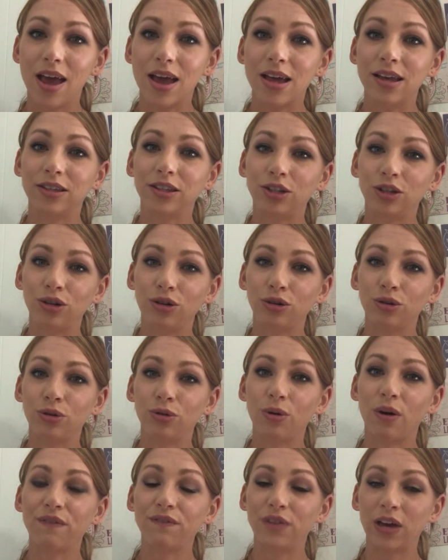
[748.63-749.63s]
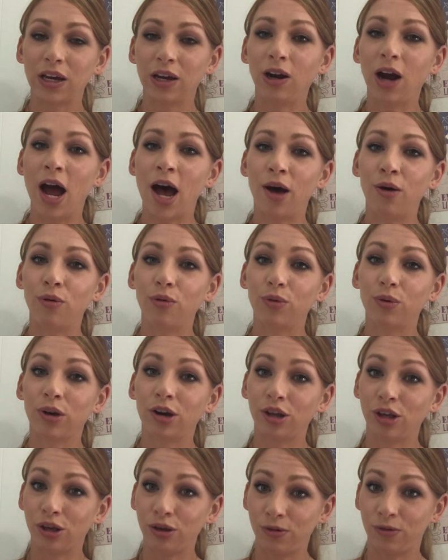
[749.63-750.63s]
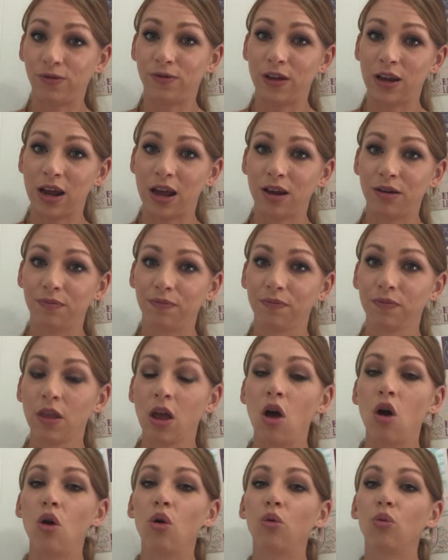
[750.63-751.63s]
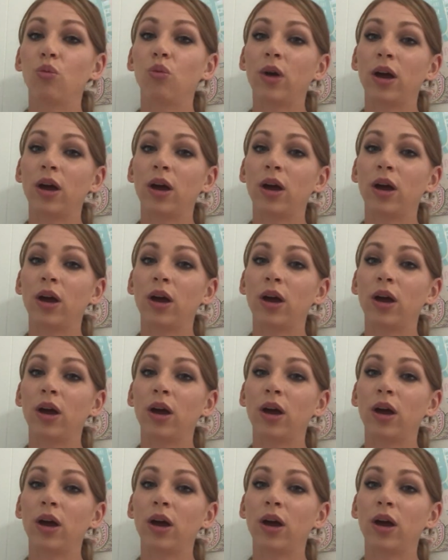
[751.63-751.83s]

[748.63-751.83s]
is to figure out where you fit in.